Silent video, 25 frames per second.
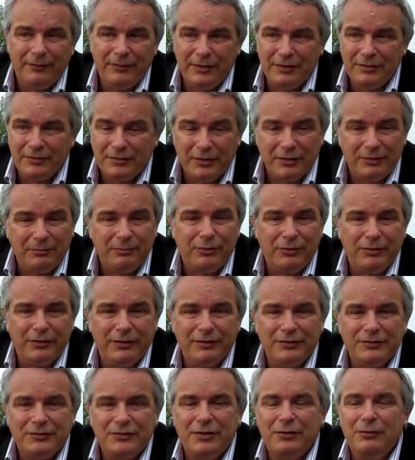these kind of
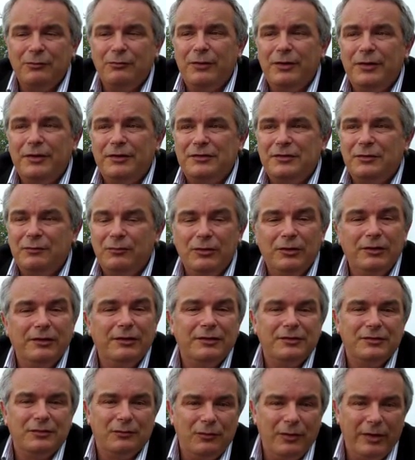products. So where there's a will,
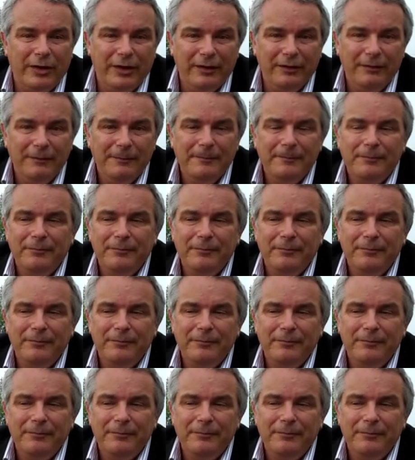there's a way.